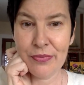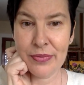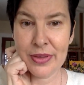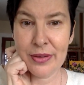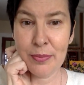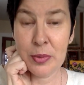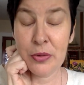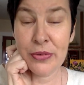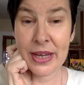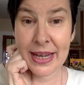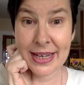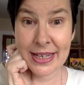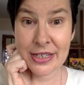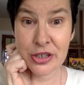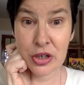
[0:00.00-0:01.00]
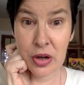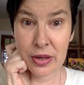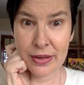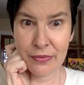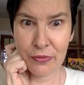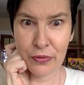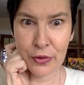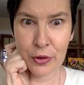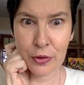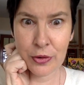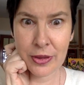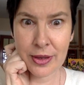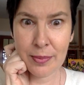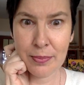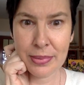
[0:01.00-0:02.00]
The movie has Colin Firth
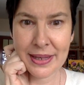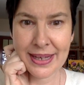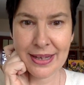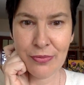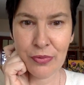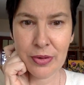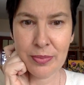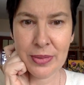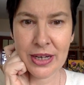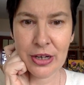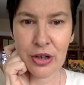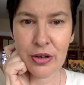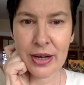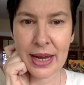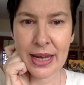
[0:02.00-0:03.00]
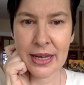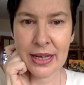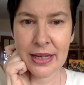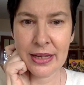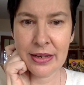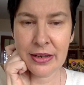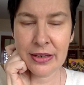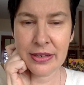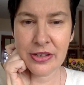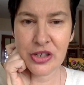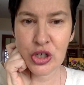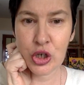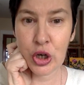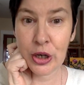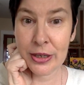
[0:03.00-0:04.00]
playing Vermeer and
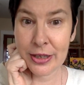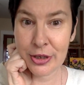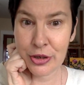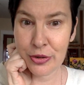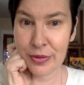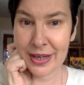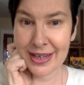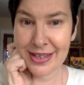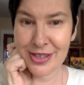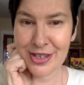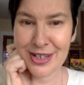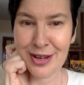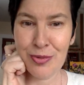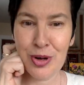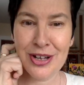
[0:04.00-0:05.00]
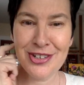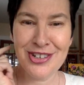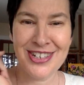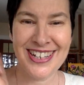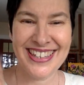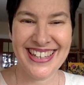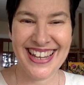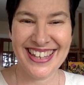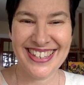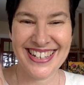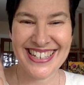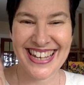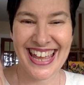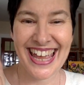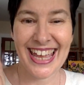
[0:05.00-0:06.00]
Scarlett Johansson. I watched it the other
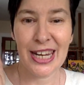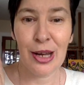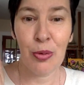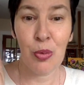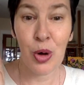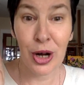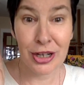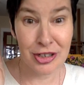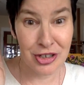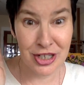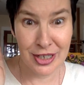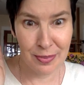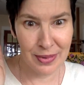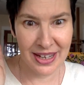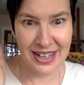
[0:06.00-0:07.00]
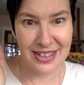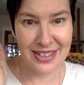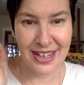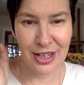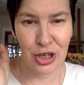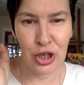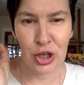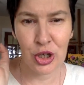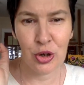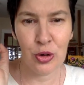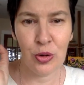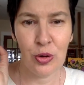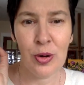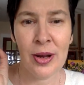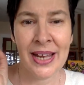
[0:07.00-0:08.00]
day, and I watched it because I
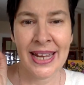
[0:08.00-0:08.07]
knew